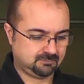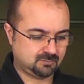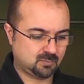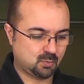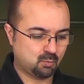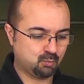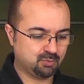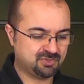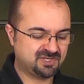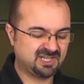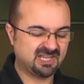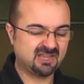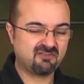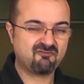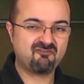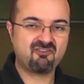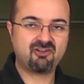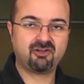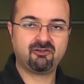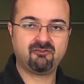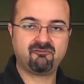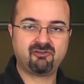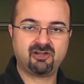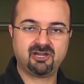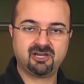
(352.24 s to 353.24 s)
which I am
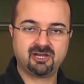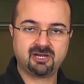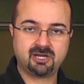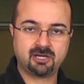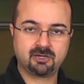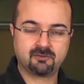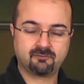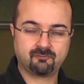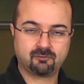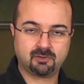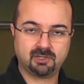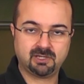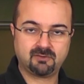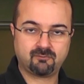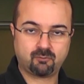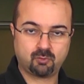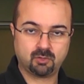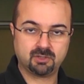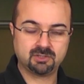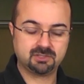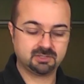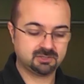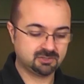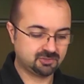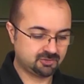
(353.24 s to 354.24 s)
very, very carefully
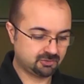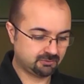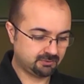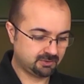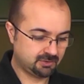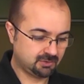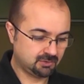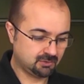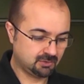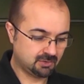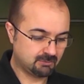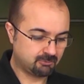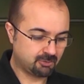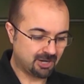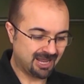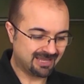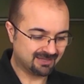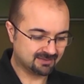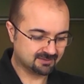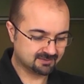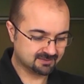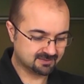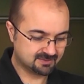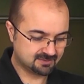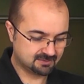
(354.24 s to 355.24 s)
avoiding showing you the
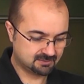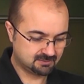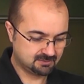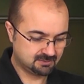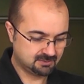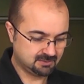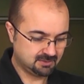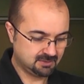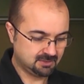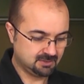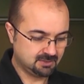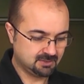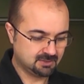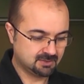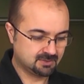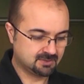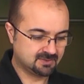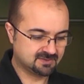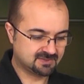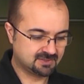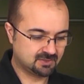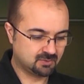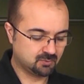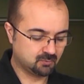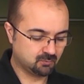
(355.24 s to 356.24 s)
brand,
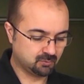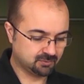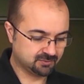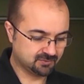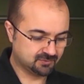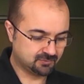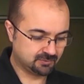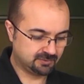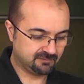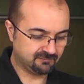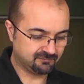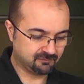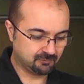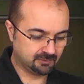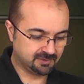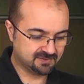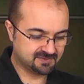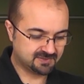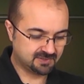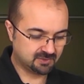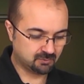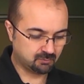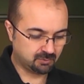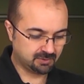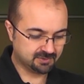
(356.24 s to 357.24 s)
because I don't want to influence
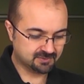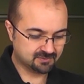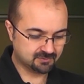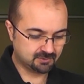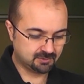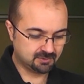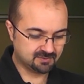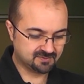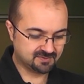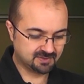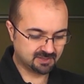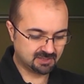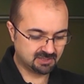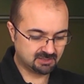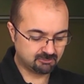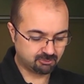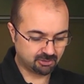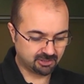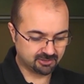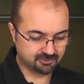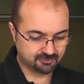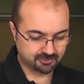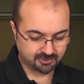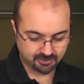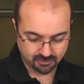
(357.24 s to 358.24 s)
anyone to using any
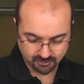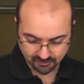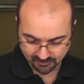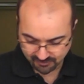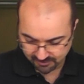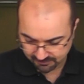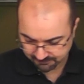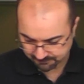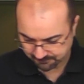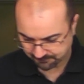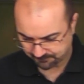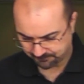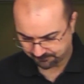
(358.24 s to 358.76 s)
brand or another.